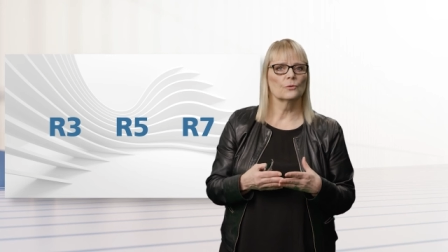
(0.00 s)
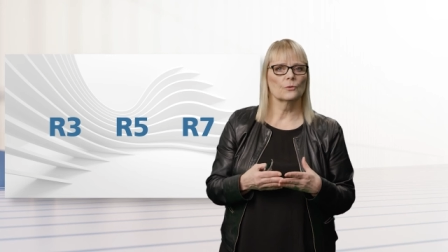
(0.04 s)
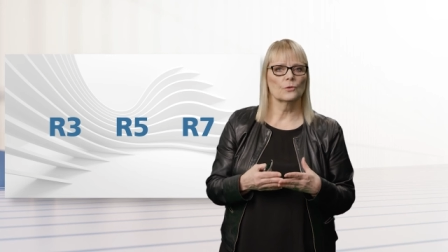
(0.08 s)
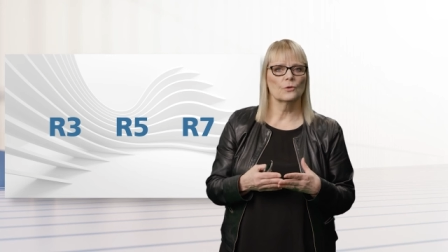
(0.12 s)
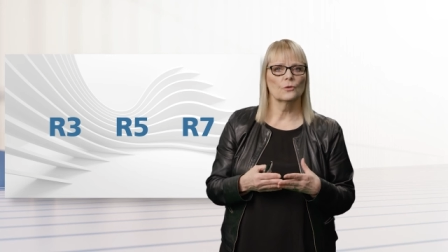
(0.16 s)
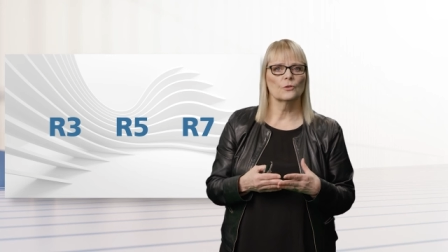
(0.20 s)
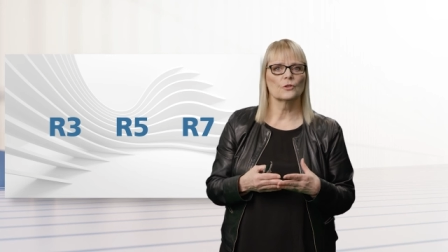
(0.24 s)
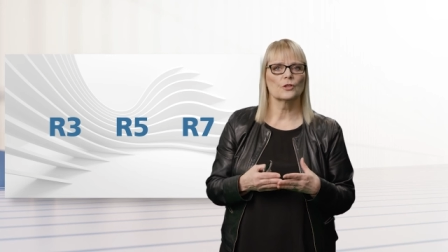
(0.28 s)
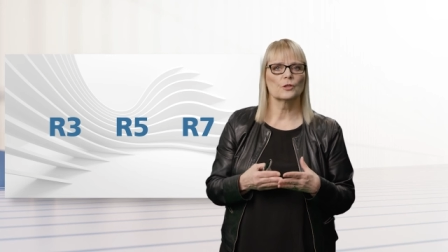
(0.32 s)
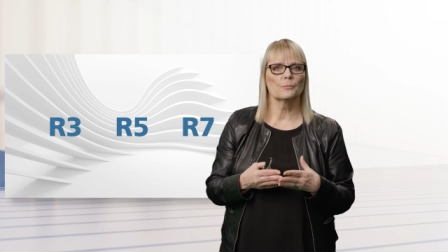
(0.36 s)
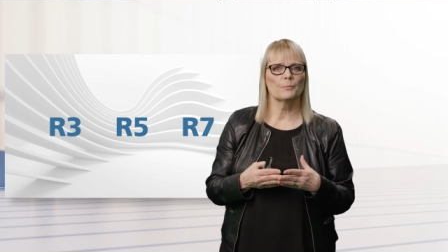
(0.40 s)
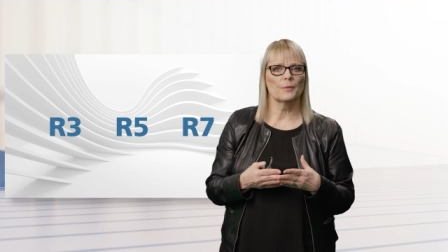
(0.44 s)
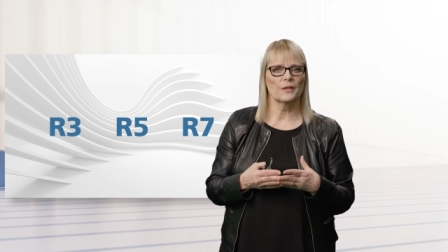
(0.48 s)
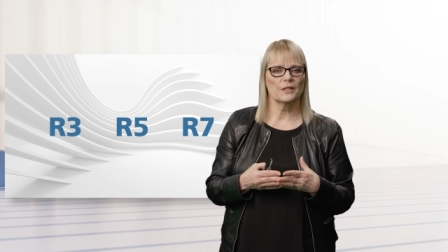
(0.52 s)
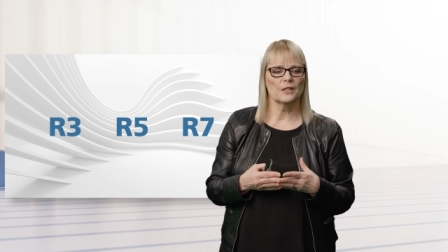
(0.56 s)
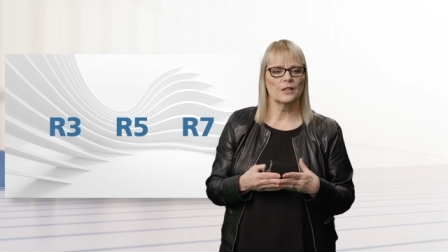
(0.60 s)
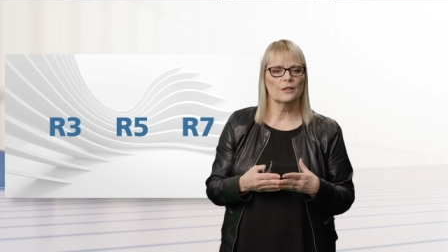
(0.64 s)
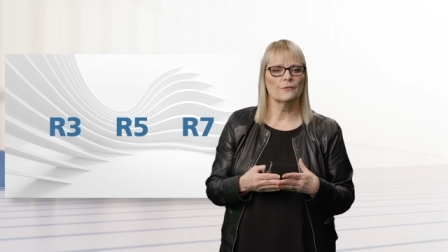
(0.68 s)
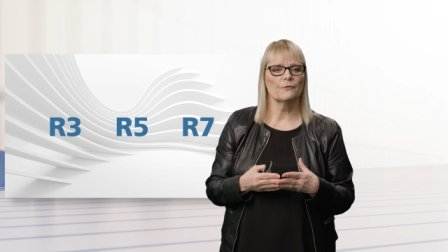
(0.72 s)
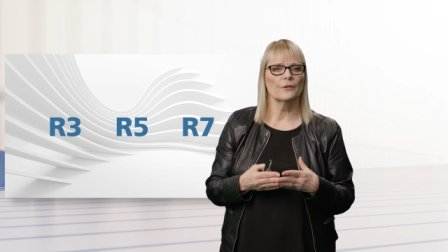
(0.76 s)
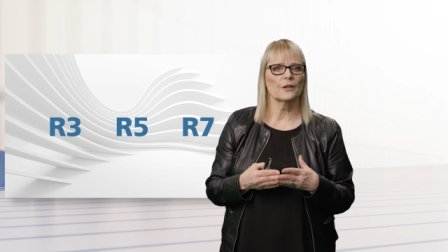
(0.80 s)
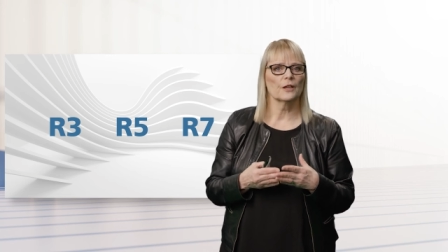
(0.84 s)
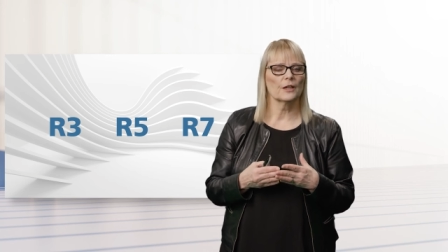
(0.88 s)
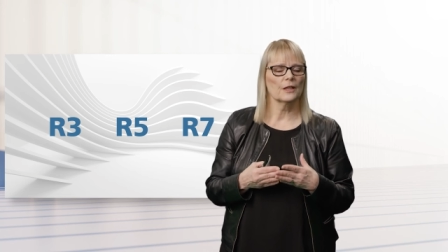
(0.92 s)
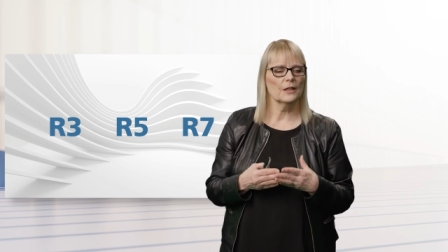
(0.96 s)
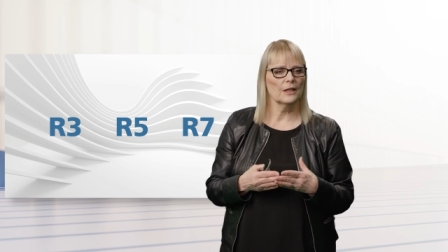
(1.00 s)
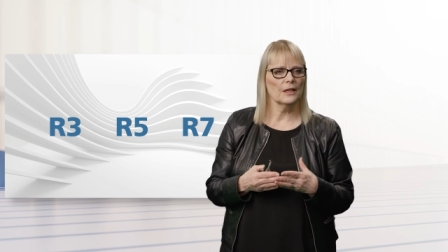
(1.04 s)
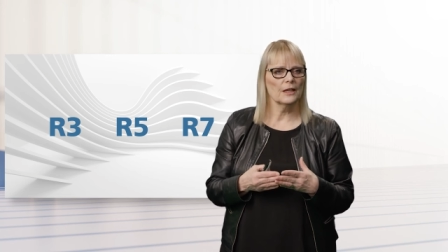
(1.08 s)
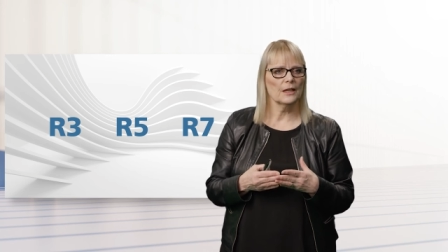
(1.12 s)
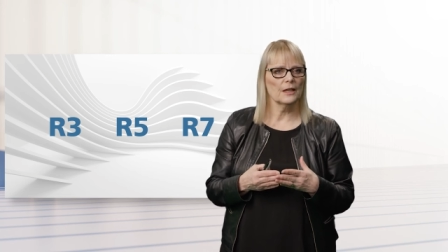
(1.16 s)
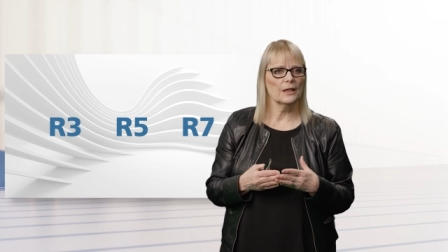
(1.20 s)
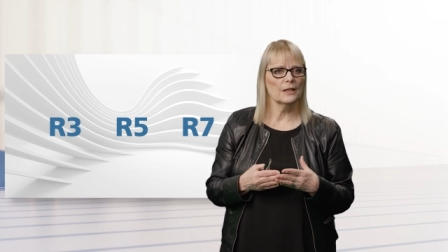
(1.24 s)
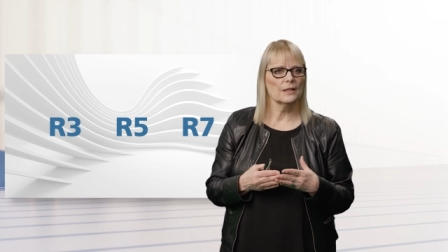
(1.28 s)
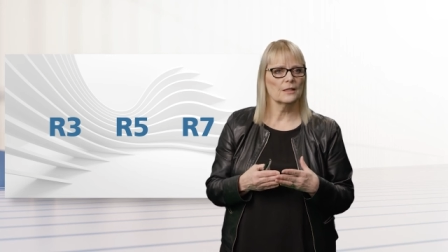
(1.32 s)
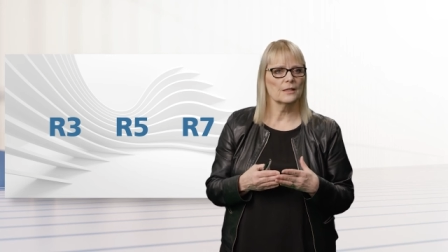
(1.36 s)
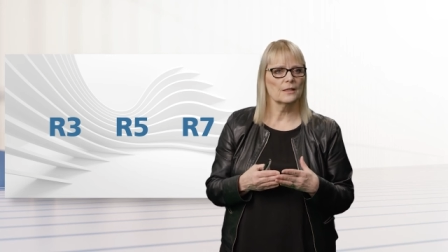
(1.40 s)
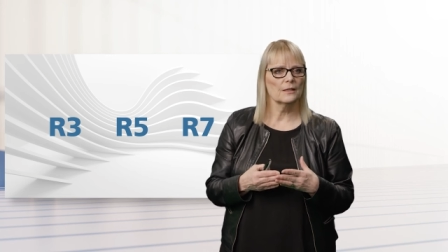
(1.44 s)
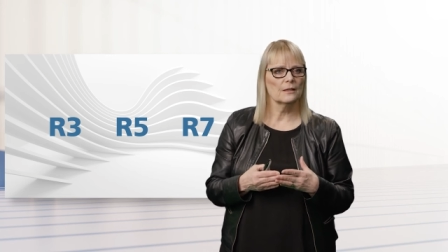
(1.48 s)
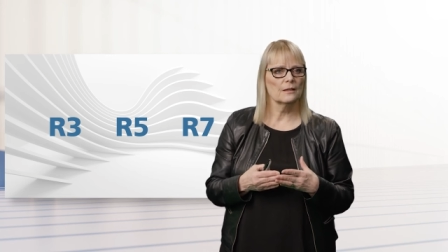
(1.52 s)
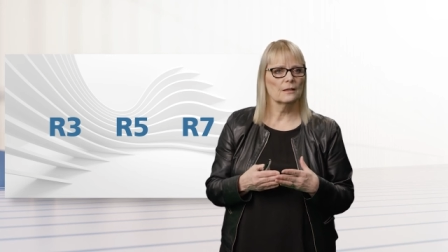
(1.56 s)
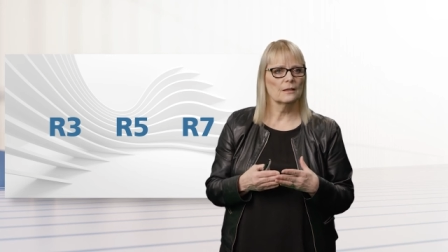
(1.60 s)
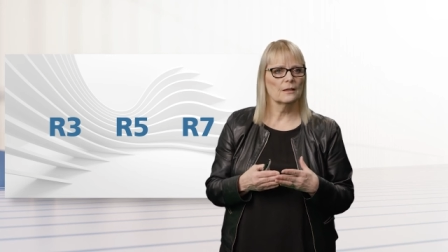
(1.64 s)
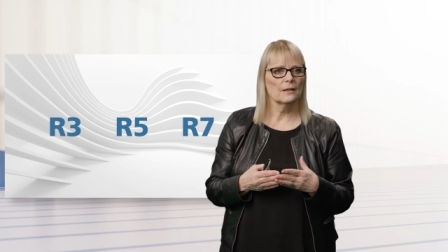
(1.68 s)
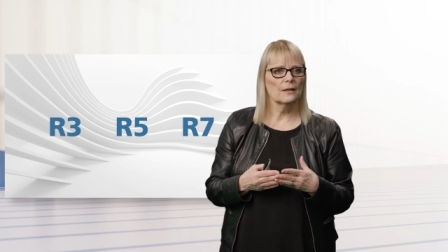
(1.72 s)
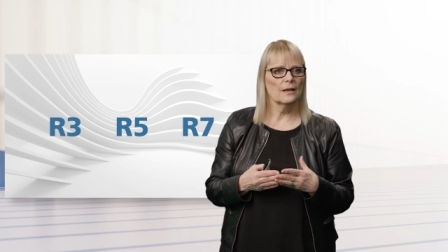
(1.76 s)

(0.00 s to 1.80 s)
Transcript: to your specific needs.